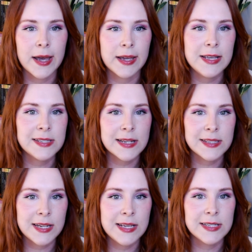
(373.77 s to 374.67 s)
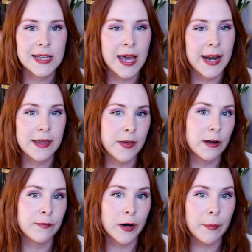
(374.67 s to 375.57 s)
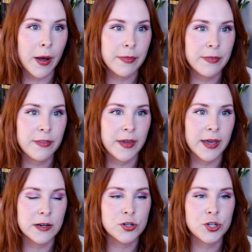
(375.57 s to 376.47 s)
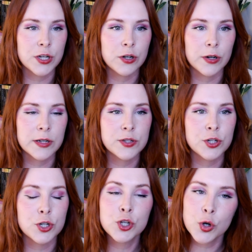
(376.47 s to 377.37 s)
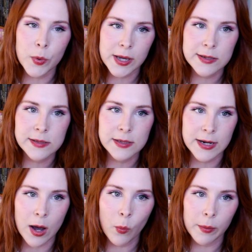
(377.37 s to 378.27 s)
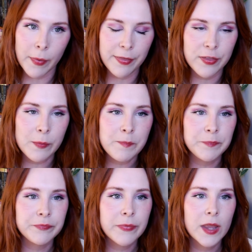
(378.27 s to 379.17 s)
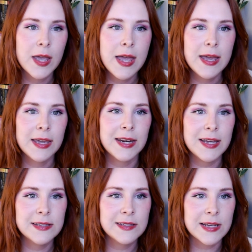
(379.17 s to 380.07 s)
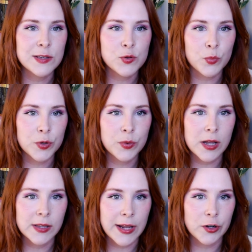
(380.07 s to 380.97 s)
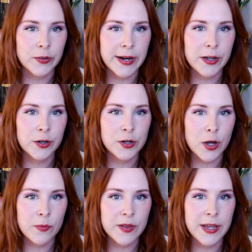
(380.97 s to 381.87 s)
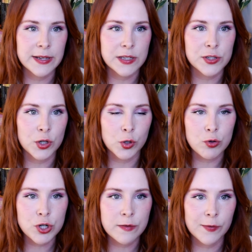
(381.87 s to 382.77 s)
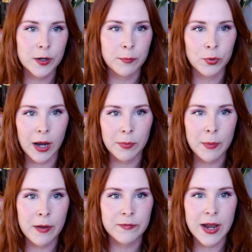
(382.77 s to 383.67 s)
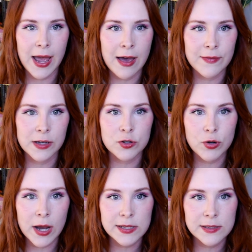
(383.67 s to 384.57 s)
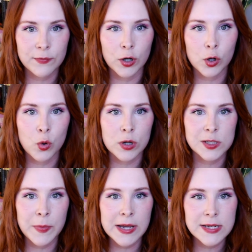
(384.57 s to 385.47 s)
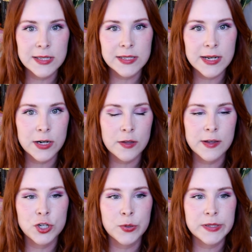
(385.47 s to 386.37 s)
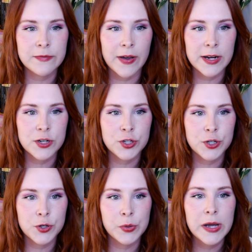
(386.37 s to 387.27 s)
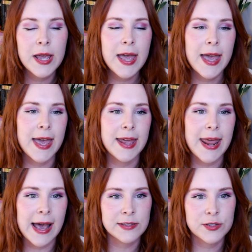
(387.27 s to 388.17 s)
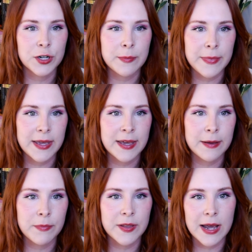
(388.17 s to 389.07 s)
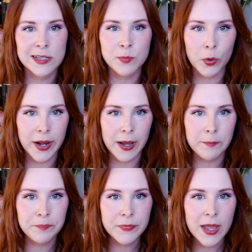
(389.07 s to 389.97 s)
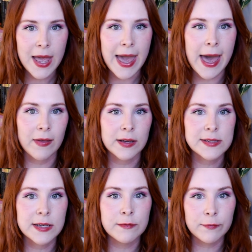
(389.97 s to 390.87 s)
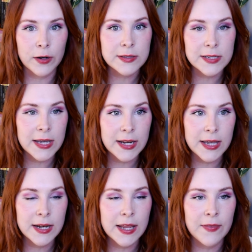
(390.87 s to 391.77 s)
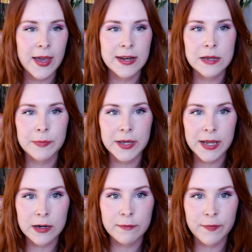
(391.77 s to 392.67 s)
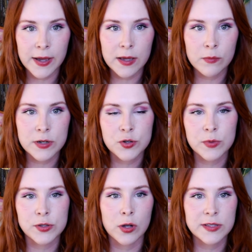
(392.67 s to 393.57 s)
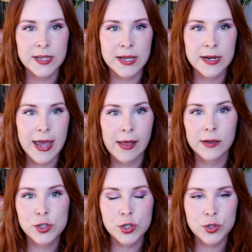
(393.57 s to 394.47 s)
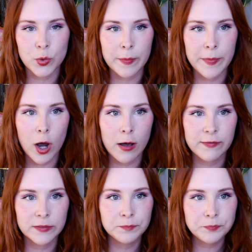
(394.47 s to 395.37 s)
He says that he's heading there for a month, and she agrees to 2 weeks, not 1 month. Gideon sends Rune a letter letting her know that he has a solution for her problem of not having a dress for a correspondence dinner that she was invited to, and asks her to meet him the next morning. Alex confronts Gideon, and they end up getting in a fight, which results in Alex storming off.